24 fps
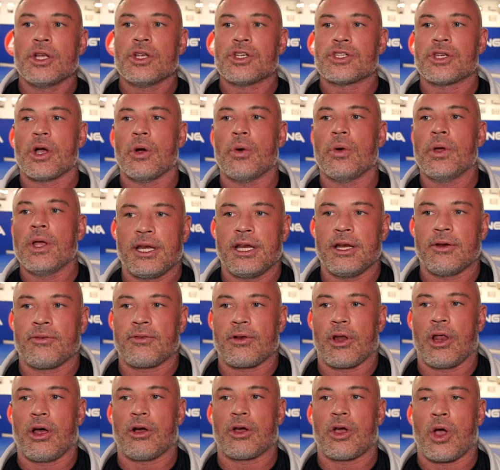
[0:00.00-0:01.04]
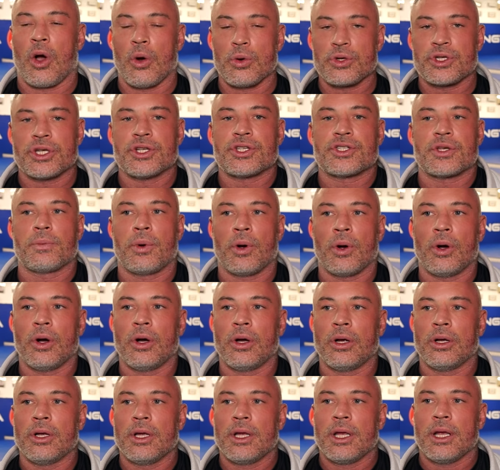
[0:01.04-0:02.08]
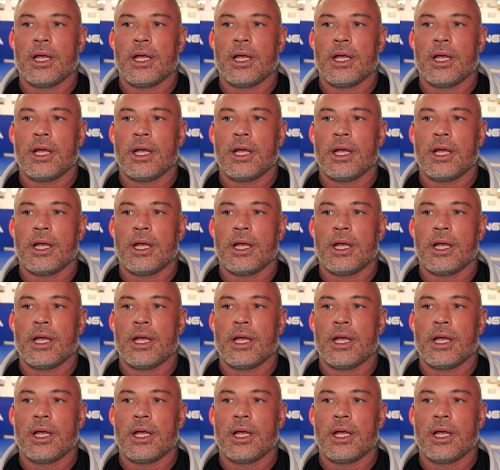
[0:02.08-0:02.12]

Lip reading: So you need a lot of coaching support.